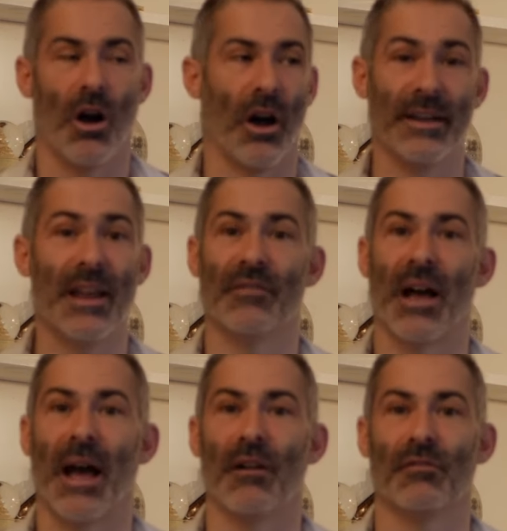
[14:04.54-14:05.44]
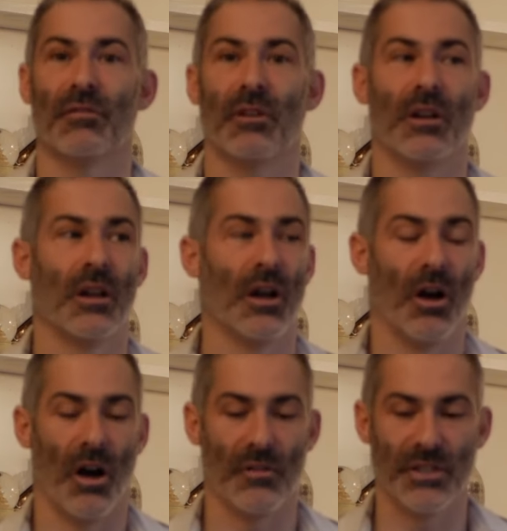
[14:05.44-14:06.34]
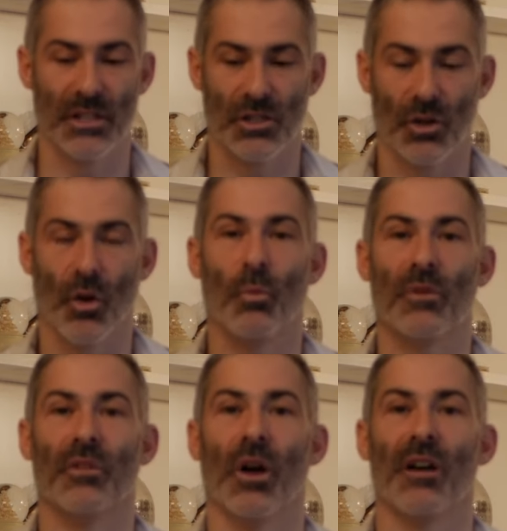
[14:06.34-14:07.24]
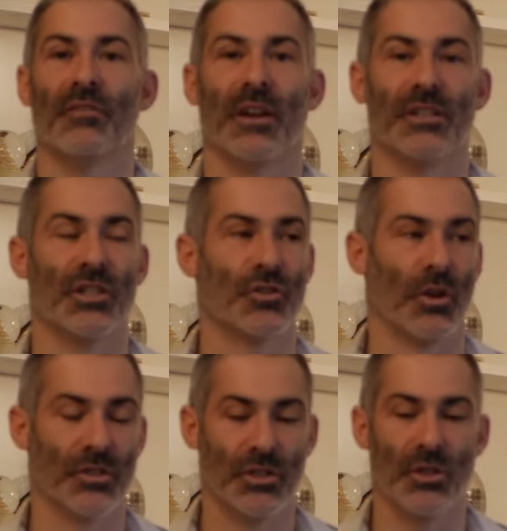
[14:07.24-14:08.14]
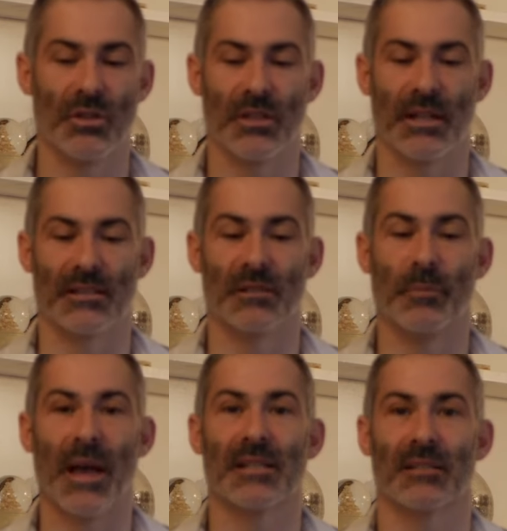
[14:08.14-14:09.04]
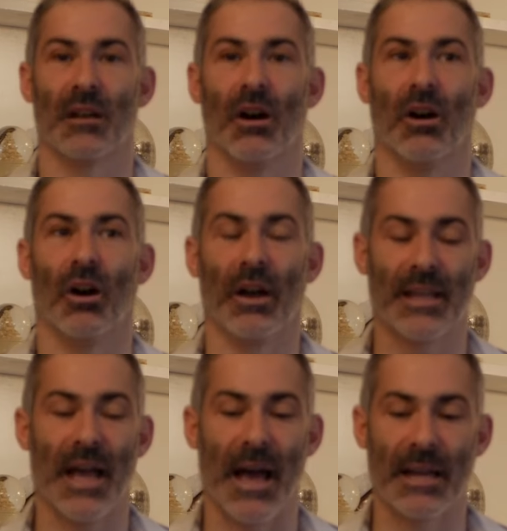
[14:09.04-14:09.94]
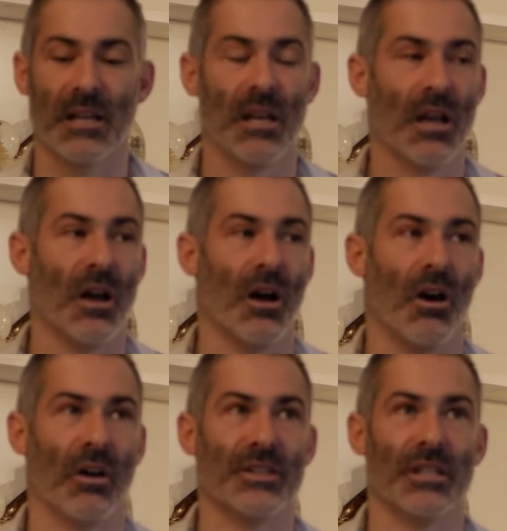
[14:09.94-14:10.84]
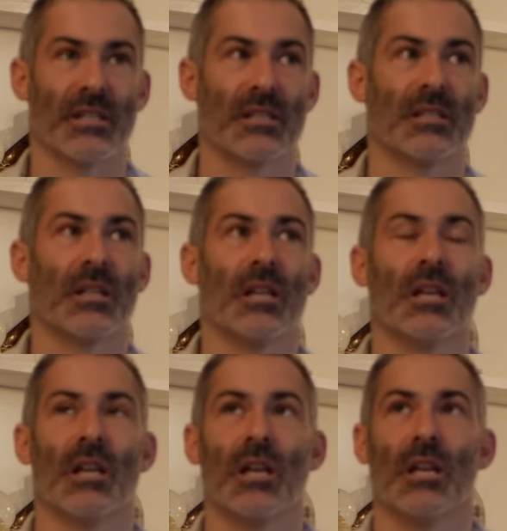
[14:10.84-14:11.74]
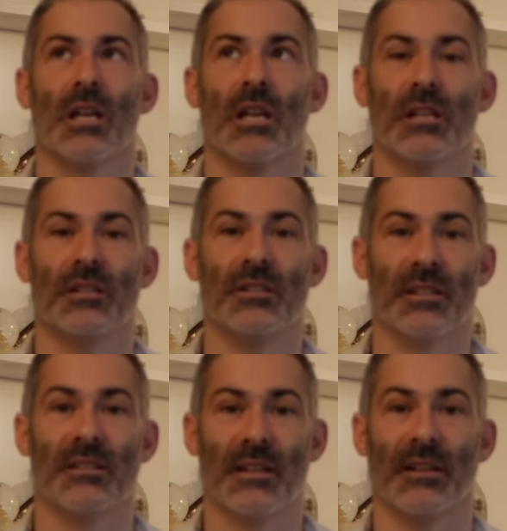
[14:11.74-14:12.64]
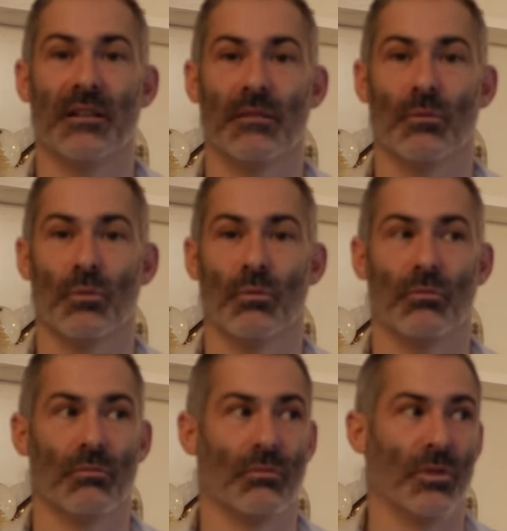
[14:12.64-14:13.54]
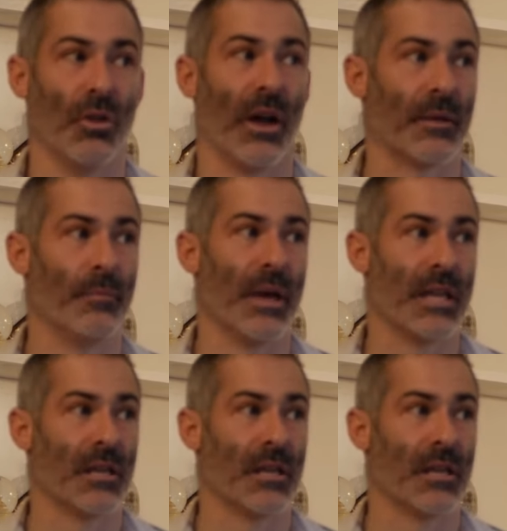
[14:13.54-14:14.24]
I never have. I've just got on with life and just tried to do things as best that I can. I just didn't like me.